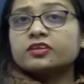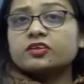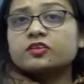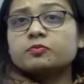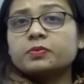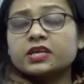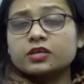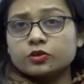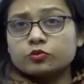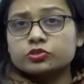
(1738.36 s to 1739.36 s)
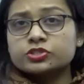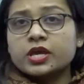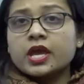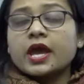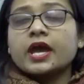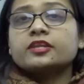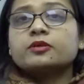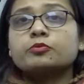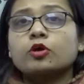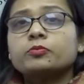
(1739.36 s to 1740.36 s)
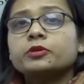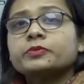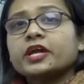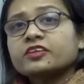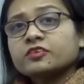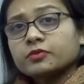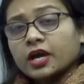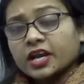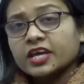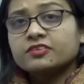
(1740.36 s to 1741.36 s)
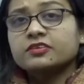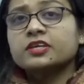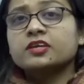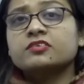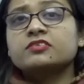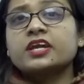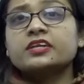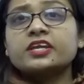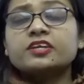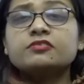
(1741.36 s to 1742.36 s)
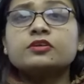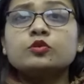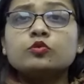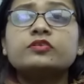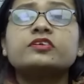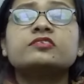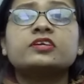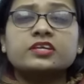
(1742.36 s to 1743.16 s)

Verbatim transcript: it is being used and the problem that is arising is that its use is